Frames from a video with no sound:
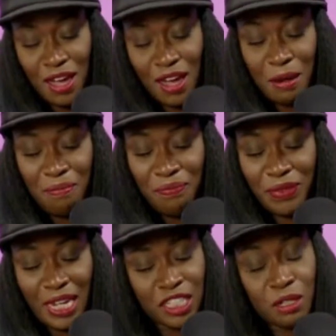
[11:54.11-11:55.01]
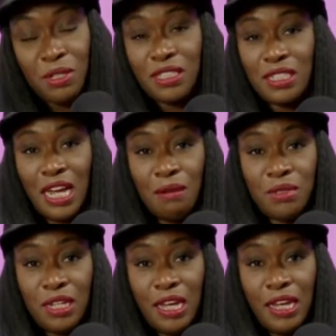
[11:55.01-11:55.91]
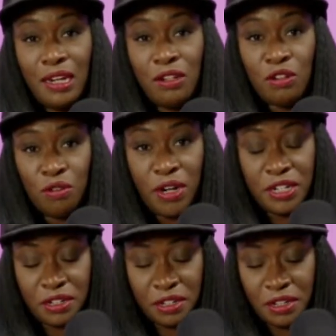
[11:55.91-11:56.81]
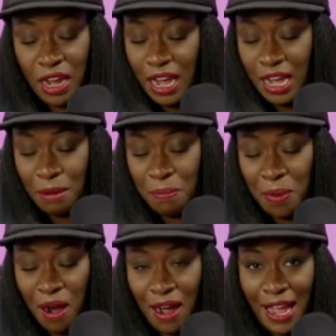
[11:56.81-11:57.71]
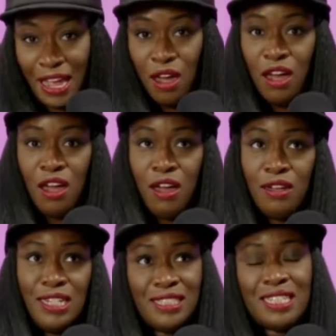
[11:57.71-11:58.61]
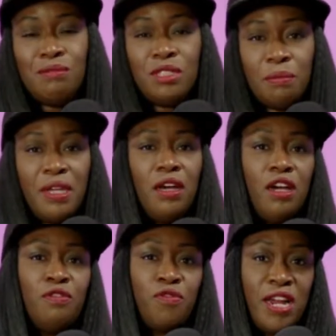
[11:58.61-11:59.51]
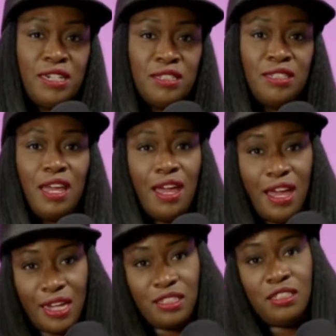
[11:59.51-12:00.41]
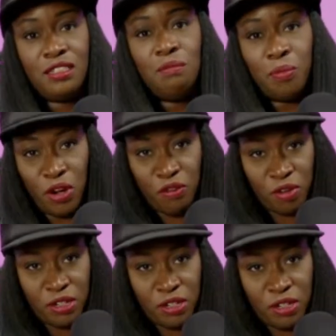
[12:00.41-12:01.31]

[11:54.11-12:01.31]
Yeah, she was stabbed in Croydon by her, it seems to be her friend's ex-boyfriend.